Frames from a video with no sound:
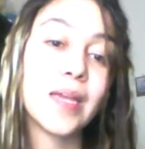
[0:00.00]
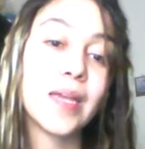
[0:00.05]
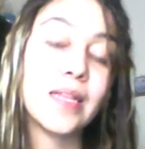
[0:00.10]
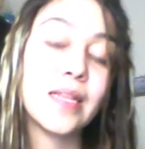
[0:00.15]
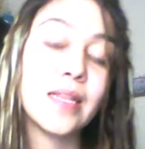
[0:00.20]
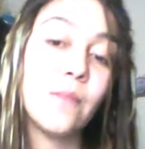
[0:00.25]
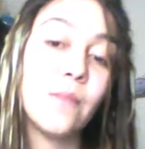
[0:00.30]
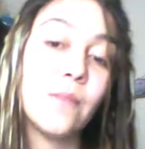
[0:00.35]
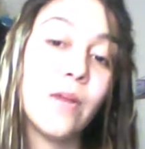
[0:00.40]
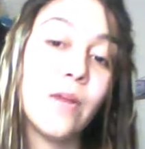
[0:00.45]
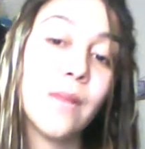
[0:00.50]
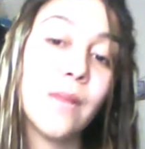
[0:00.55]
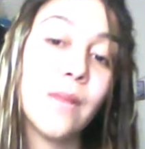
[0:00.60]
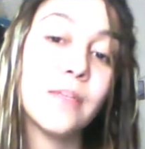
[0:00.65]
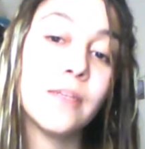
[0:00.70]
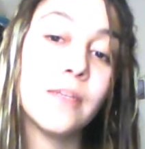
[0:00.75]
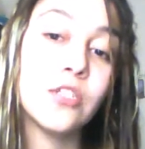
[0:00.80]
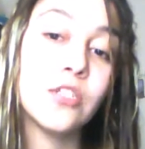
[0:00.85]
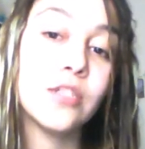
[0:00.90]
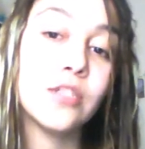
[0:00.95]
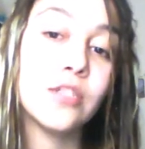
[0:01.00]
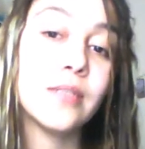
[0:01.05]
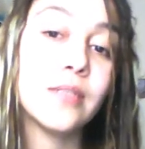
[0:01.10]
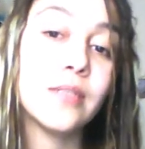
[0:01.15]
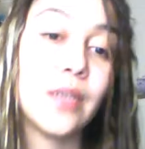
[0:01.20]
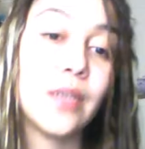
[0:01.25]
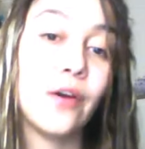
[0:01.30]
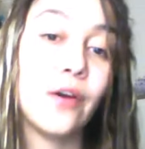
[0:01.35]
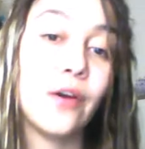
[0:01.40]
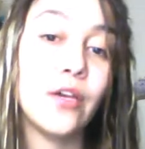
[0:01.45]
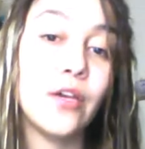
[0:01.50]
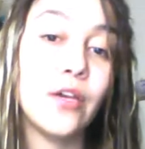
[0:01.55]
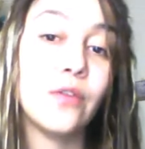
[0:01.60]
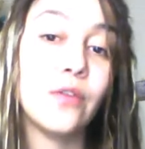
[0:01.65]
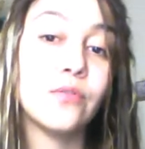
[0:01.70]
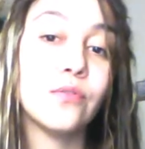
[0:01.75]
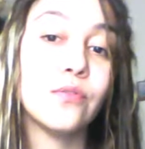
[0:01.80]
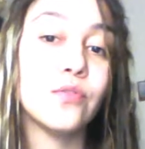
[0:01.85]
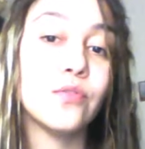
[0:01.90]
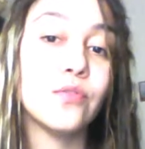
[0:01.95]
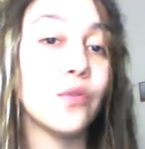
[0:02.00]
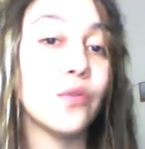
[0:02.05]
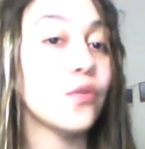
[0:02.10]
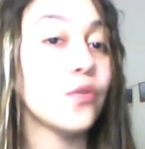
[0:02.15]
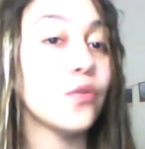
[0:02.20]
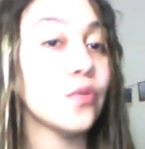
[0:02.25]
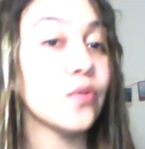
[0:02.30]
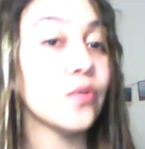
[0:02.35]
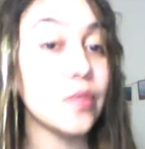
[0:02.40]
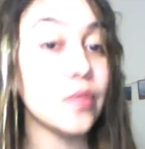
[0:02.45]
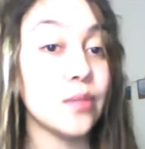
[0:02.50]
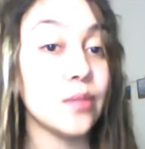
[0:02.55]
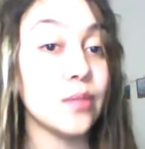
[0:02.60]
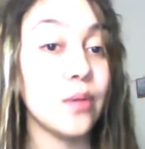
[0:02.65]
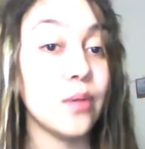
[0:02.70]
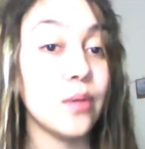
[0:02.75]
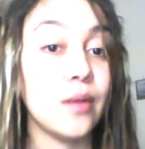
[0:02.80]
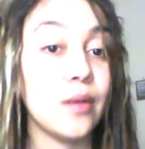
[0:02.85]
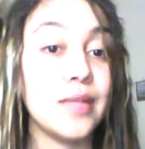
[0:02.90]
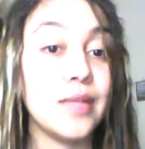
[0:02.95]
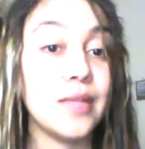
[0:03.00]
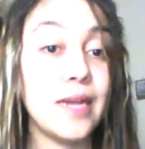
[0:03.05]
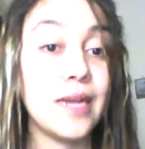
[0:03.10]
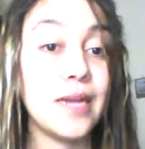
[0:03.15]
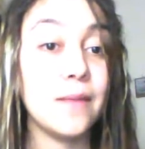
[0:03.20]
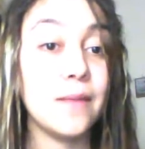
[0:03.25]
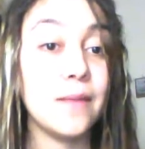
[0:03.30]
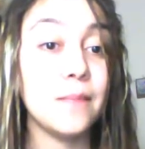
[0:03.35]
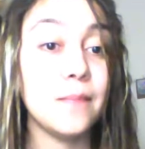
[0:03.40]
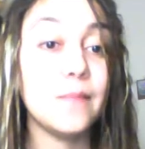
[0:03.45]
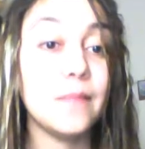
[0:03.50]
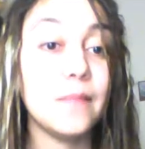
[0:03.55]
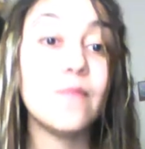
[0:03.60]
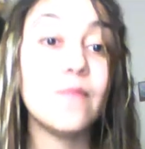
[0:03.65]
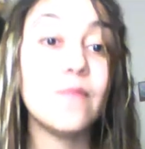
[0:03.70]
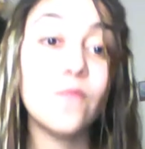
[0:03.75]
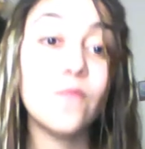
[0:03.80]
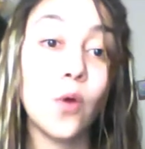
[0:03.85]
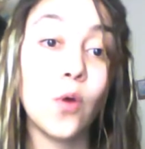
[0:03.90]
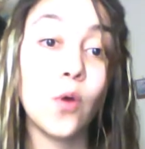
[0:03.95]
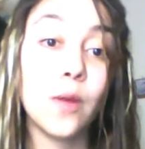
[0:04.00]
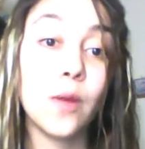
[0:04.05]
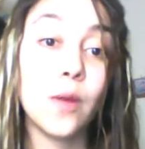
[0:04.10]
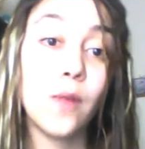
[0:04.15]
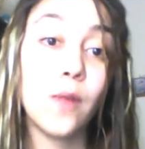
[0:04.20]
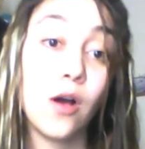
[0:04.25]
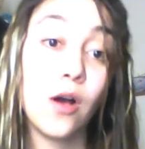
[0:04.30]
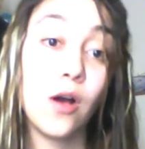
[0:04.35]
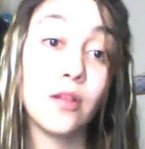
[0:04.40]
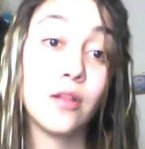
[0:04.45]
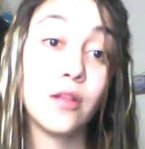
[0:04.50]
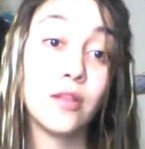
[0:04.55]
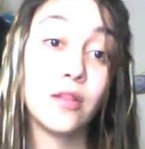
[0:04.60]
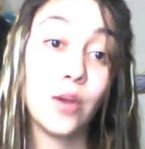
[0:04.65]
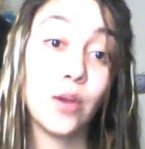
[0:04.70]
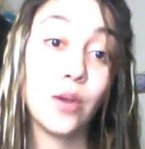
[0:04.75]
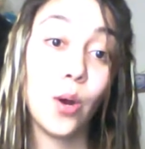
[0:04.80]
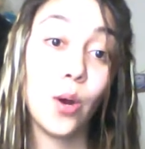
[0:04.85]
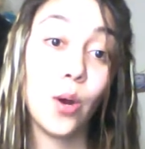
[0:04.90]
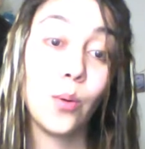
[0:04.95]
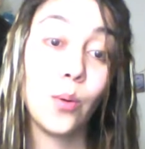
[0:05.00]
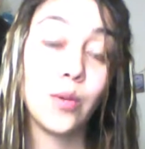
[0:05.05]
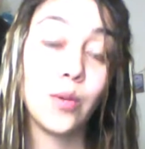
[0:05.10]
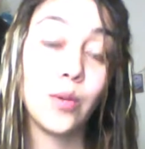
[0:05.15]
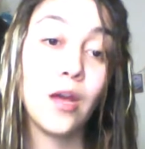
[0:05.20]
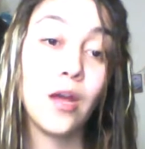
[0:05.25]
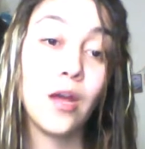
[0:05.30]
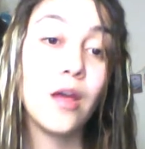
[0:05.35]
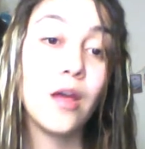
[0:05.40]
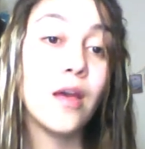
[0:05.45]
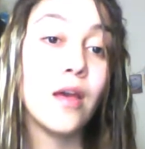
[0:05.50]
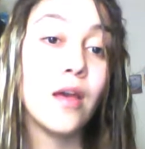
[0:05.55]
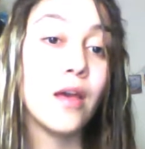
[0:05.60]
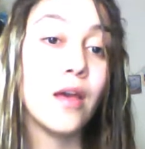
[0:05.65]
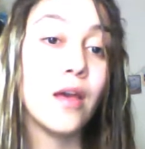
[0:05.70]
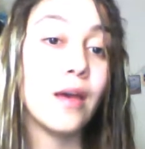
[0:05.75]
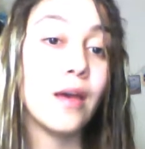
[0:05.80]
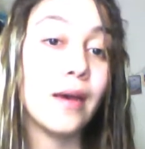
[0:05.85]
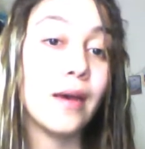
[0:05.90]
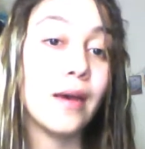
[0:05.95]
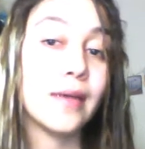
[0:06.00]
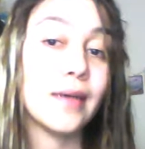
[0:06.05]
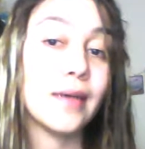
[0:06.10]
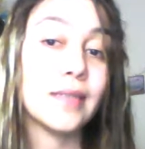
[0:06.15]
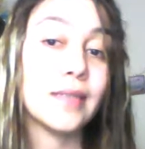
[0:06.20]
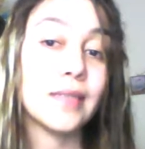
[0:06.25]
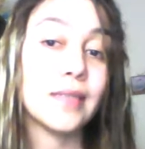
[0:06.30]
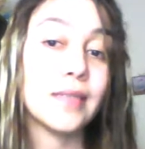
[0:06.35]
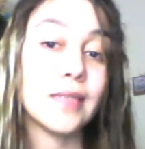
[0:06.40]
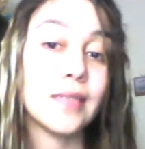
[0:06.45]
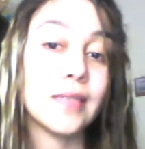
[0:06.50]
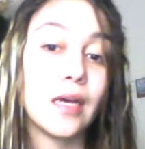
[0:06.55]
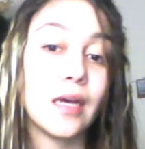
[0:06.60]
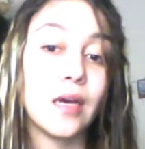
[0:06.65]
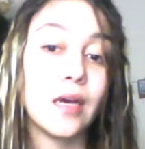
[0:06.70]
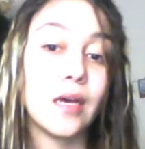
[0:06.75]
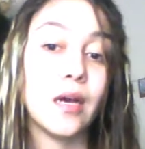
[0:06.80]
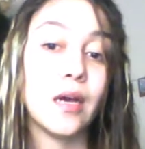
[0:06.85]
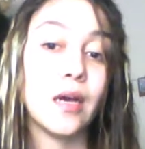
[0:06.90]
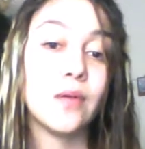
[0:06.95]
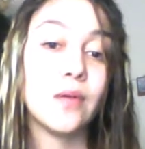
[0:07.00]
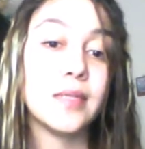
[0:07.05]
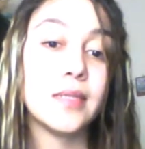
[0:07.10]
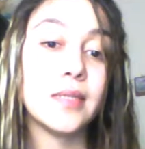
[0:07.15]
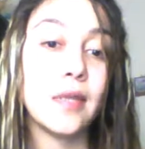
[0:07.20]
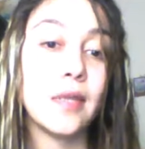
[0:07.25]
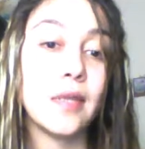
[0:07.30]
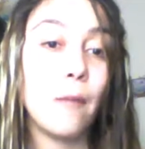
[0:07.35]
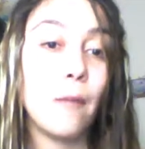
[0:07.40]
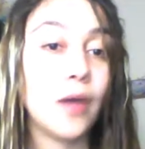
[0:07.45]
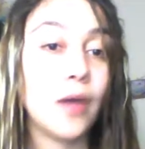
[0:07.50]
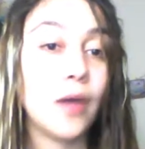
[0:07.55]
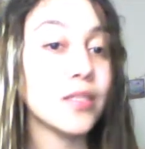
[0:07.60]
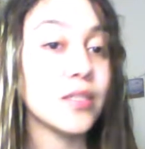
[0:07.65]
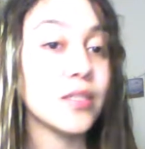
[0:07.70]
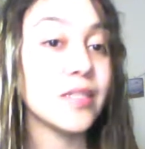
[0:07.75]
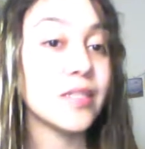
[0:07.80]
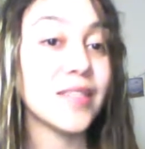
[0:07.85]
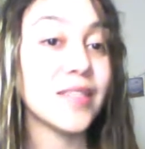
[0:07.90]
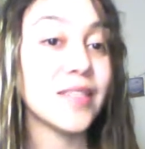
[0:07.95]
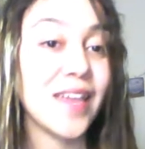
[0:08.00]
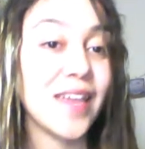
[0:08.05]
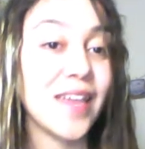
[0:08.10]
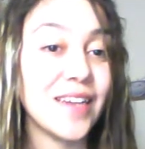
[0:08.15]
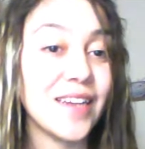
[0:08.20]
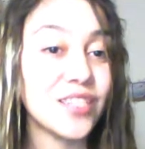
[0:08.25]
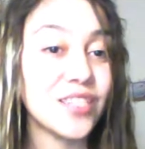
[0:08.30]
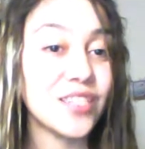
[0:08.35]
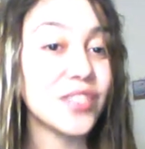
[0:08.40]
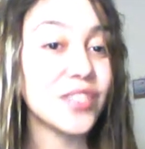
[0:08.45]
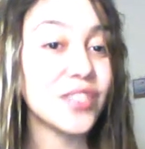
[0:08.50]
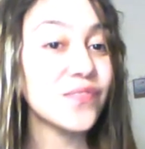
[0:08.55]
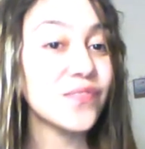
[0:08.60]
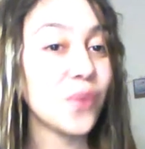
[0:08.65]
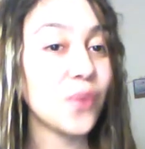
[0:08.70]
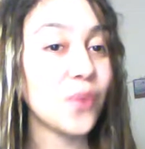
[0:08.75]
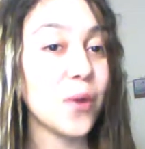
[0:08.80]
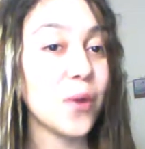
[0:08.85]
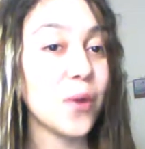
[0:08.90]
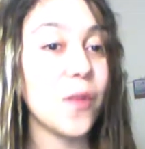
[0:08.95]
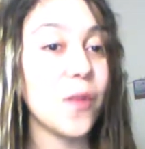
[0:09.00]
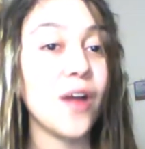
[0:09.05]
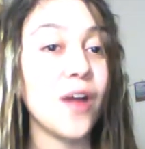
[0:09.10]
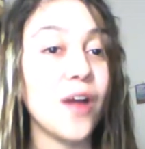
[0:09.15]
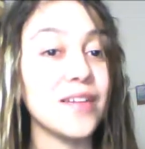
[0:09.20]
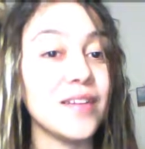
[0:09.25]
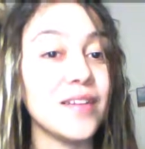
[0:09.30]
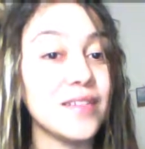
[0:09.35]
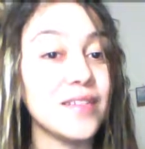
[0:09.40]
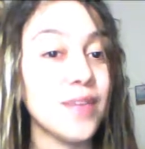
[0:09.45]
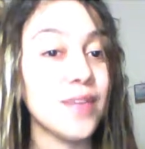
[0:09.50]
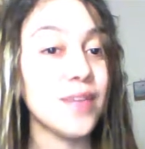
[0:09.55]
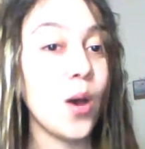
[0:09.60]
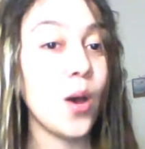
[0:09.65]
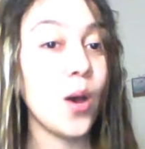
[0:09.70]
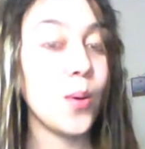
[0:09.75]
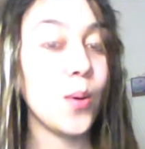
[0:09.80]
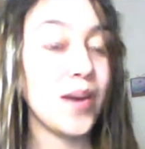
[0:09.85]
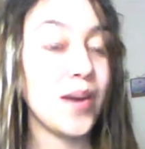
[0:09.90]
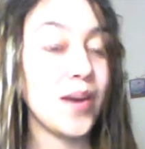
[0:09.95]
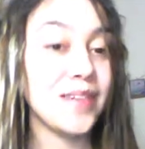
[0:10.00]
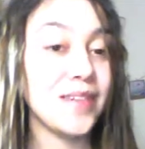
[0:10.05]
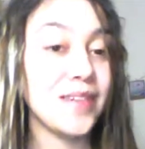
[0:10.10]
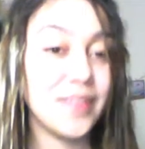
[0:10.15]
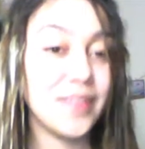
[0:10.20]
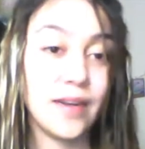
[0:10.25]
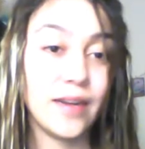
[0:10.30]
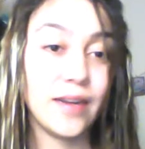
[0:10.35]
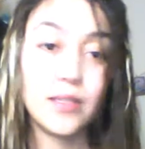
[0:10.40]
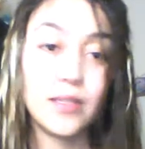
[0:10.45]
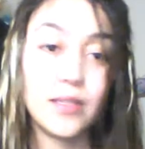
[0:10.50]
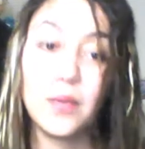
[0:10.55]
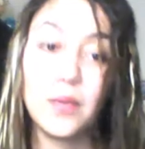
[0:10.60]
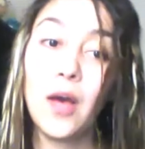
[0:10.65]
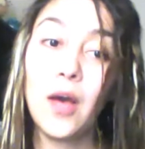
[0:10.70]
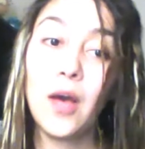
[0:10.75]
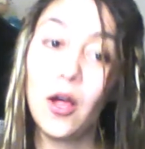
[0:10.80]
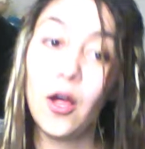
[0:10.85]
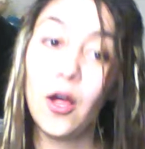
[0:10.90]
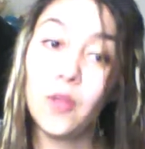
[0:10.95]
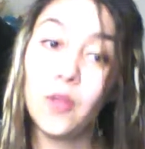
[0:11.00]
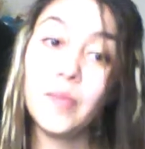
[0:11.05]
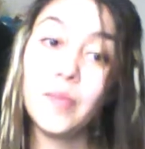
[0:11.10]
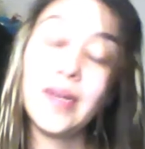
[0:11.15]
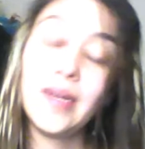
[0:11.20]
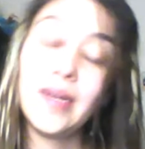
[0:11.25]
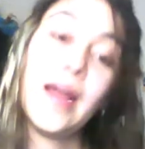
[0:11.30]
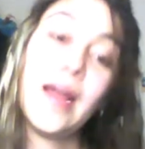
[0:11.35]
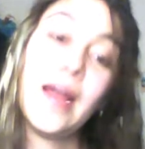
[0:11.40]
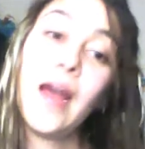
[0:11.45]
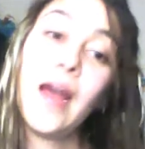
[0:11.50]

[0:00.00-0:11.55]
they pretty much tell you don't go to a salon, let them form on their own. And I wasn't about to let it just form on its own. I decided to help it